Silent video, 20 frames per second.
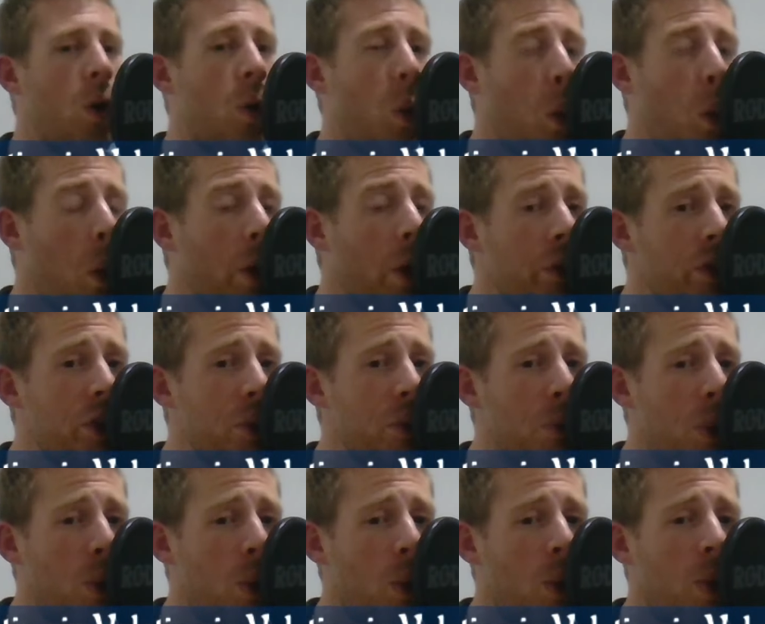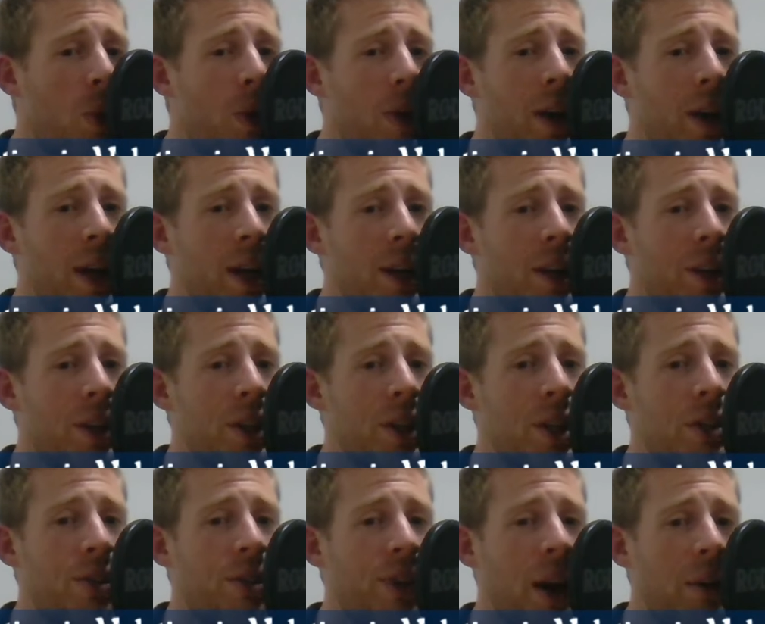Once more,
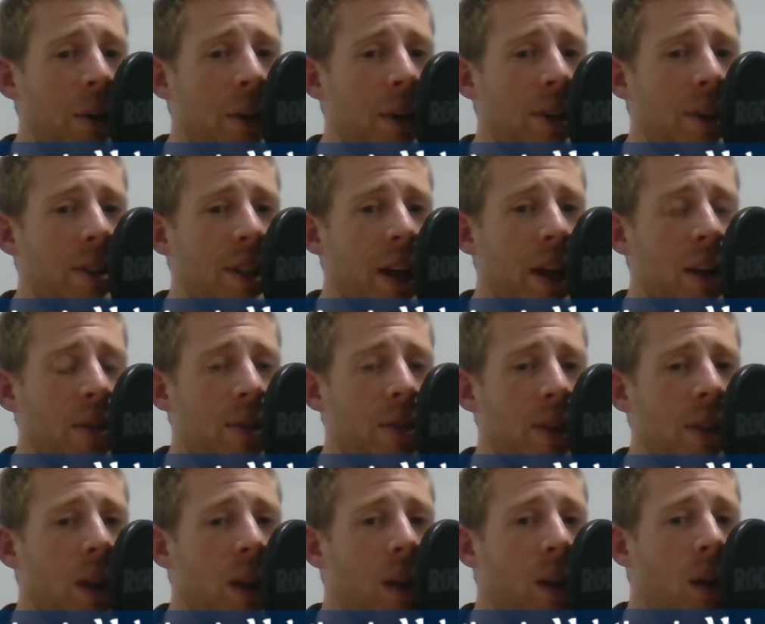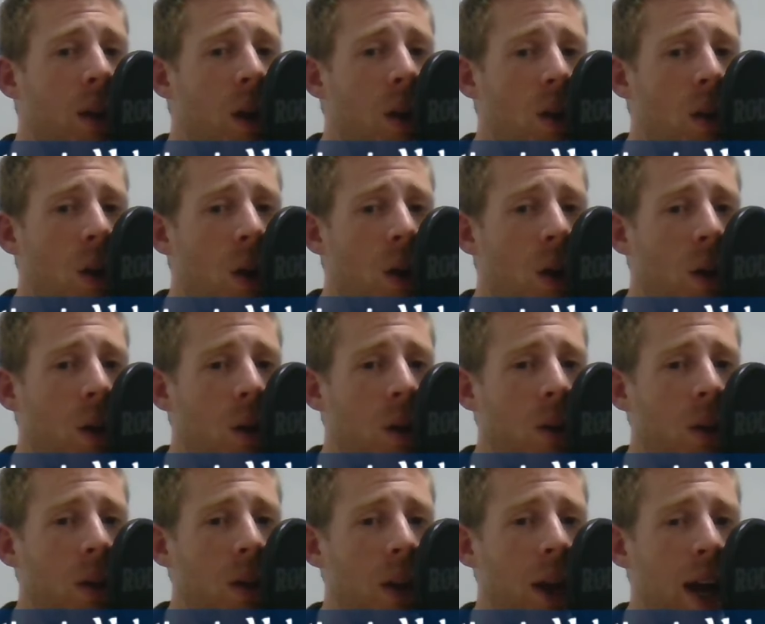she found herself in the long hall